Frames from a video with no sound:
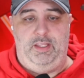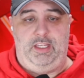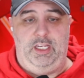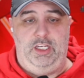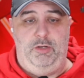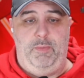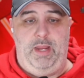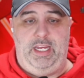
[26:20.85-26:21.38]
Can
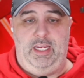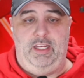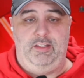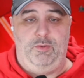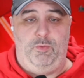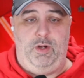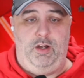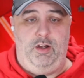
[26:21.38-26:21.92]
you make it to
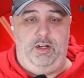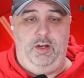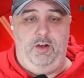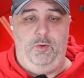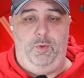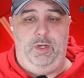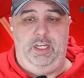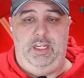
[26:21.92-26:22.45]
where you're
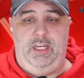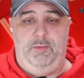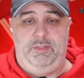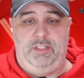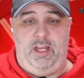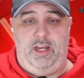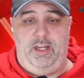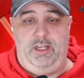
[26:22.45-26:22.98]
going to get him
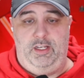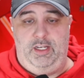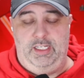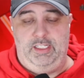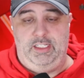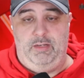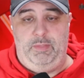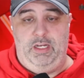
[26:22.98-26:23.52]
signed and he's
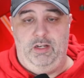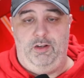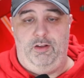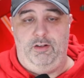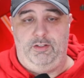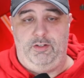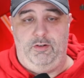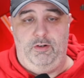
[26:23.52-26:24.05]
going to be here long
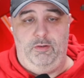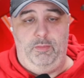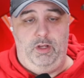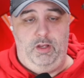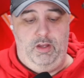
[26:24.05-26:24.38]
term,